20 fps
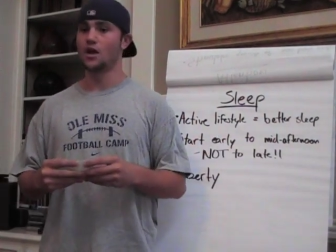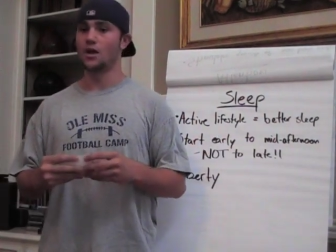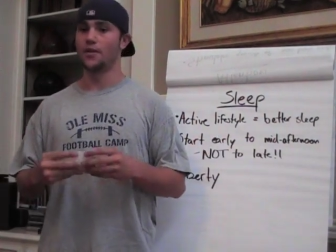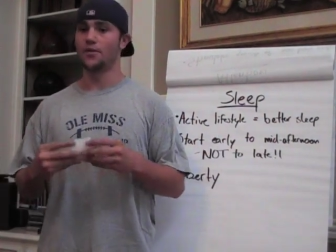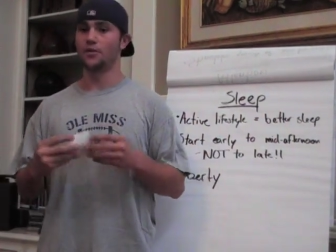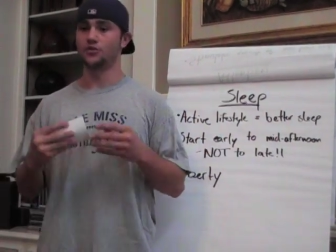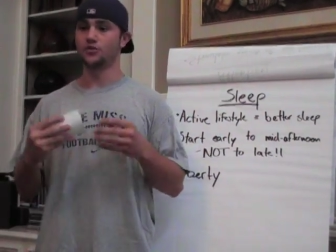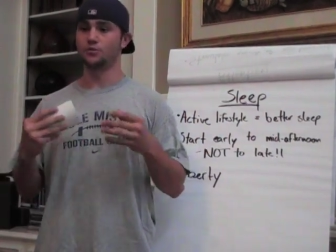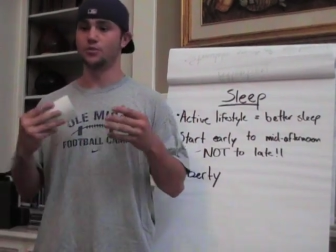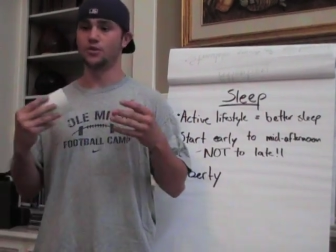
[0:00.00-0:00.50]

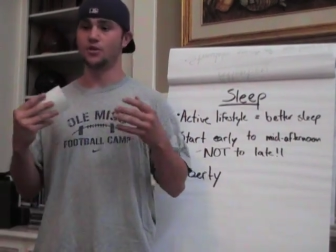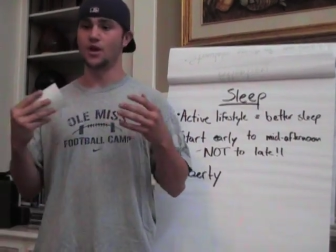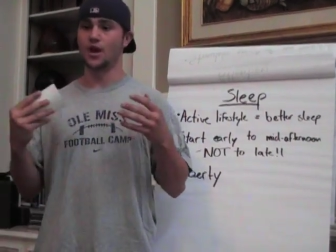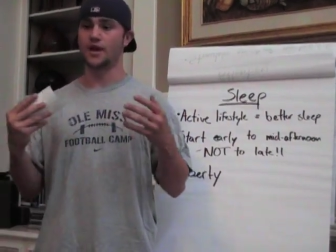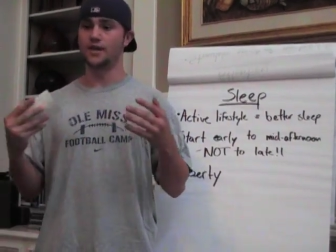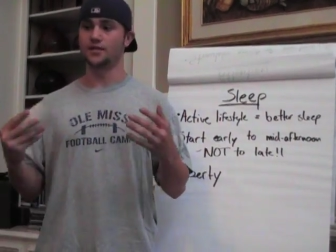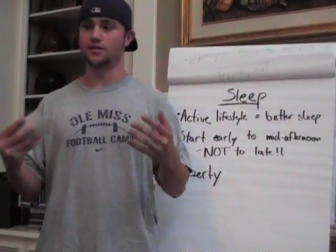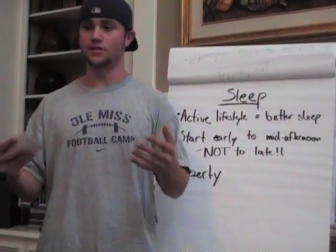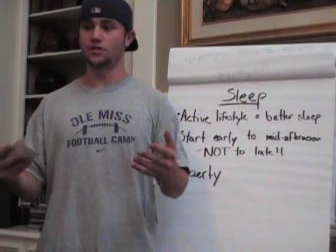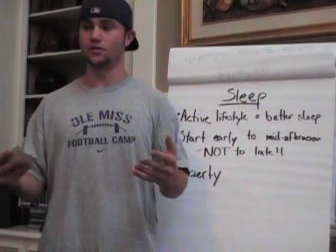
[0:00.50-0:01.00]
and those would be
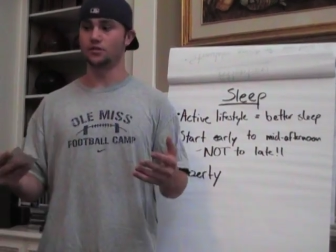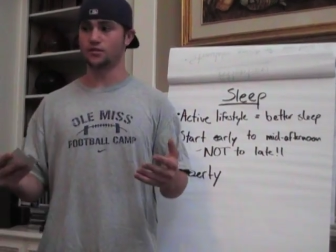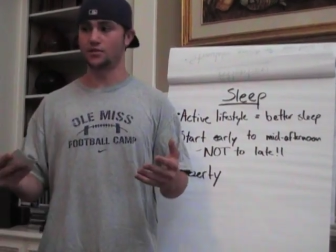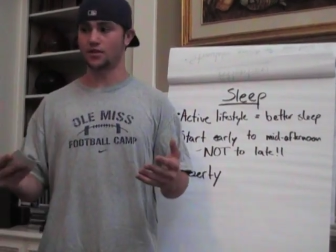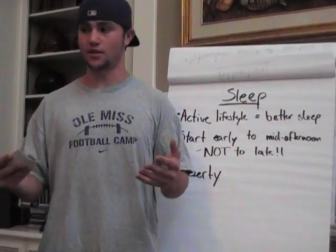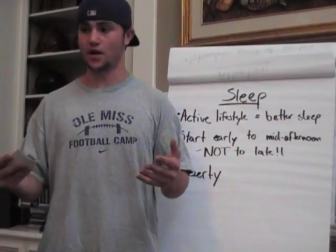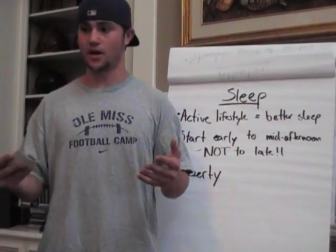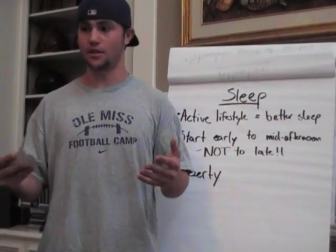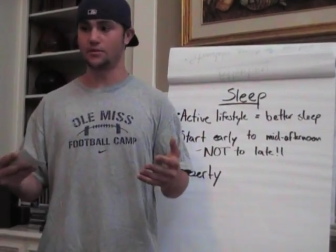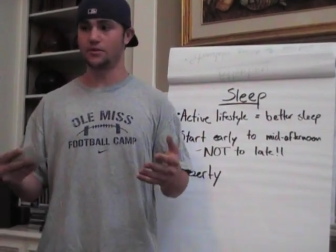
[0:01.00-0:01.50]
ideal
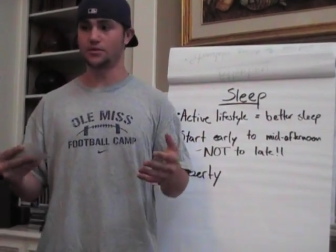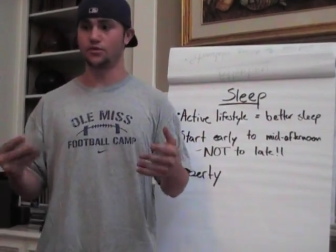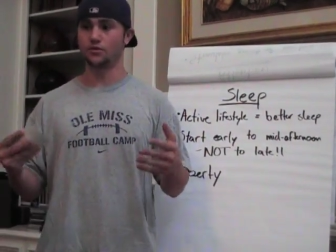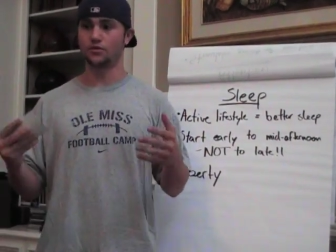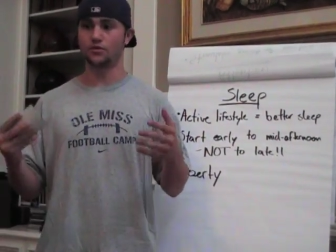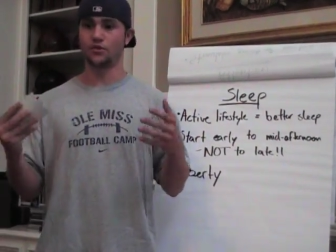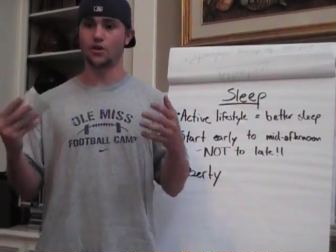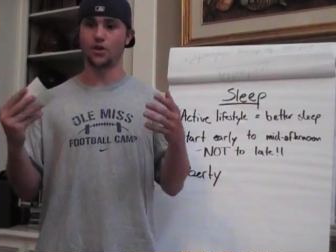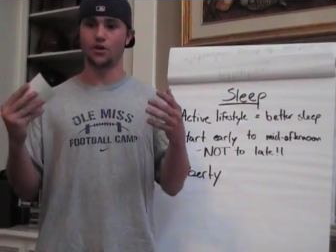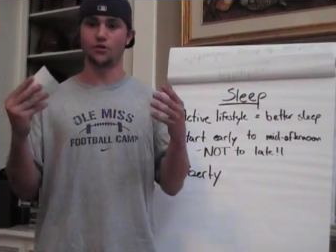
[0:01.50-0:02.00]
times
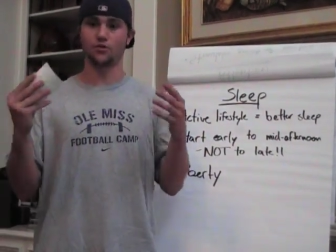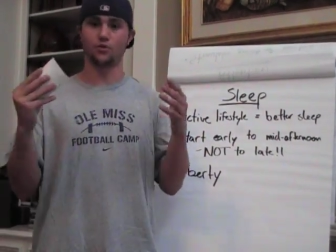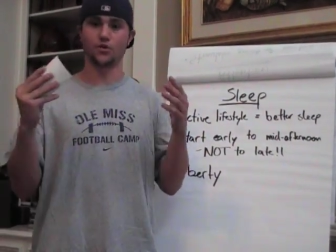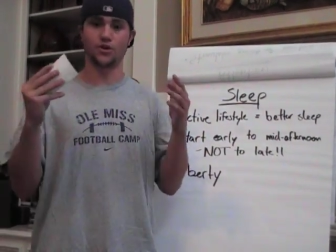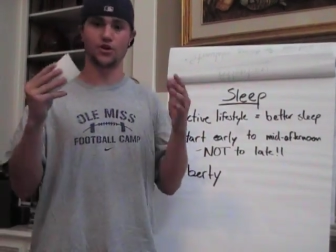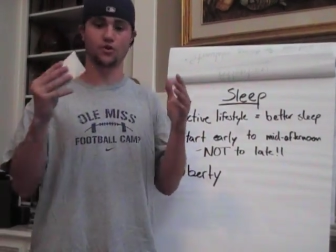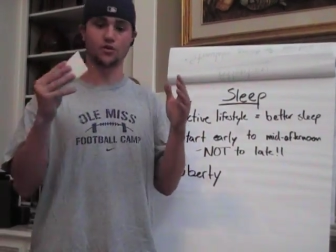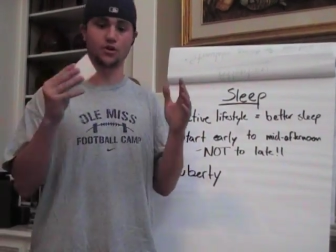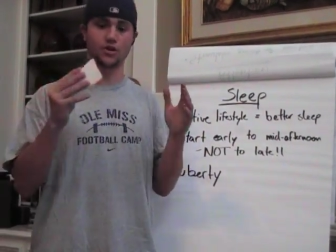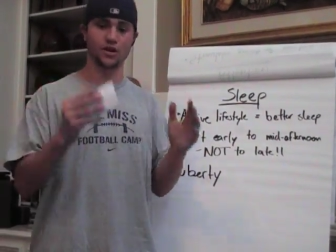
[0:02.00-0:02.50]
that are
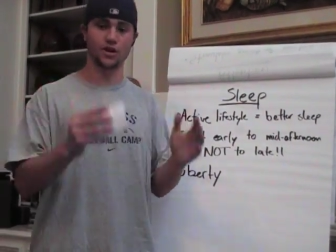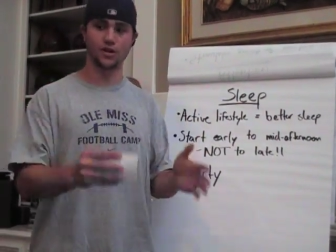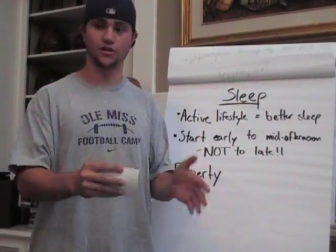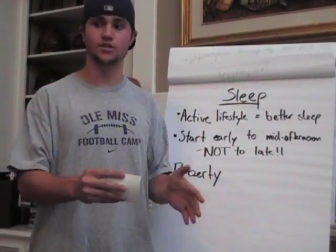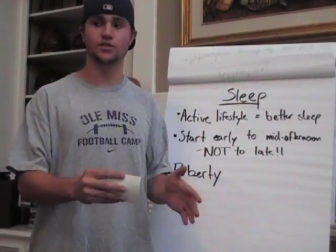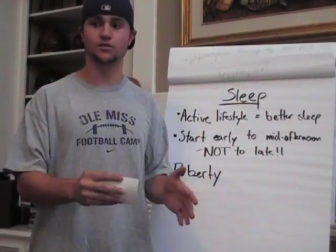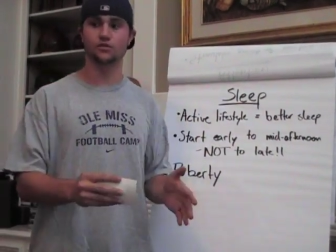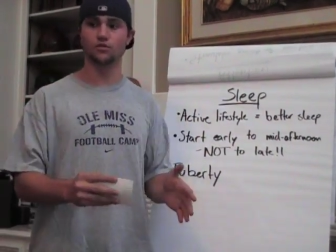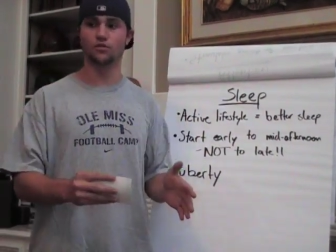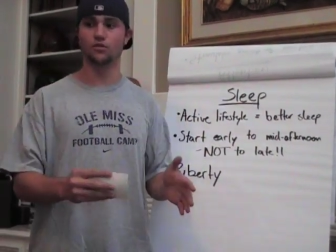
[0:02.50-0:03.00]
when you are
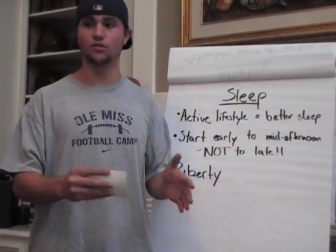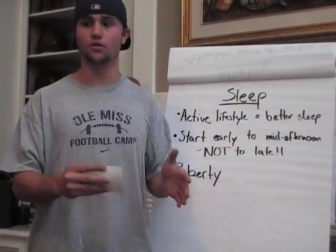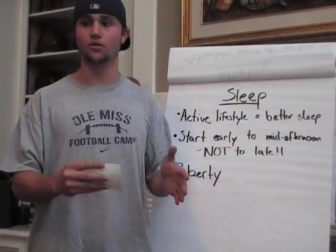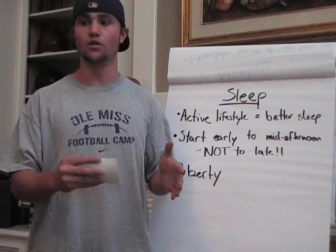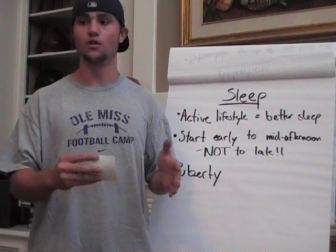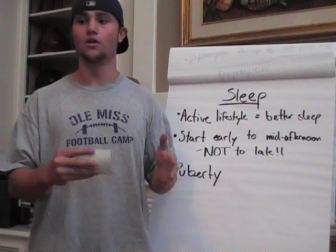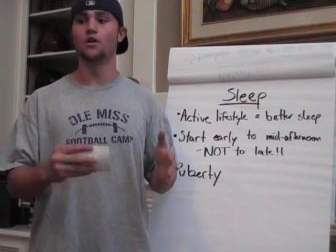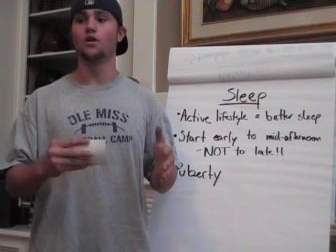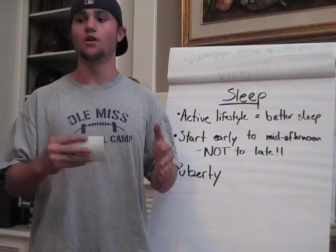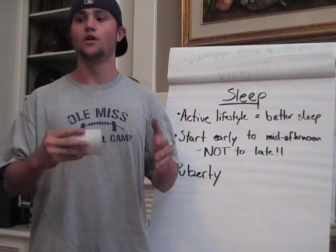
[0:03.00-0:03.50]
in school,